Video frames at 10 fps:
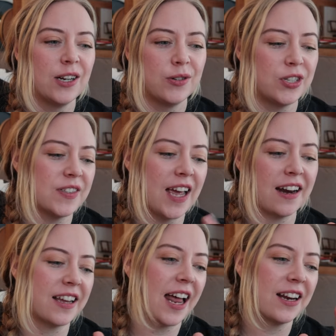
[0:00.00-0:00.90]
just how
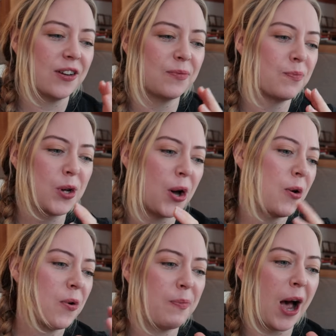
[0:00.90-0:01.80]
to kind of
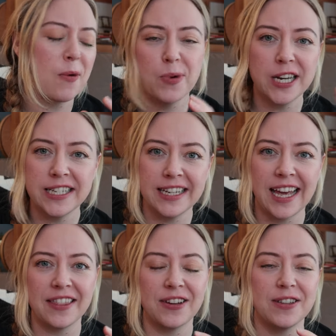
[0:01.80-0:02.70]
go about putting
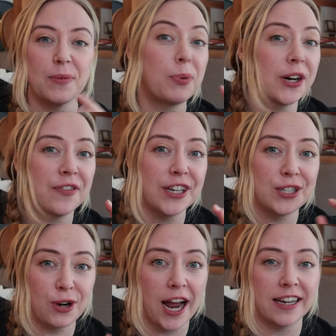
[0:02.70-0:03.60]
together the
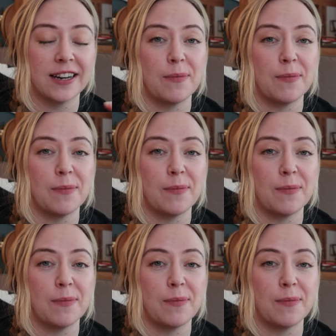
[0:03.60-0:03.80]
perfect trek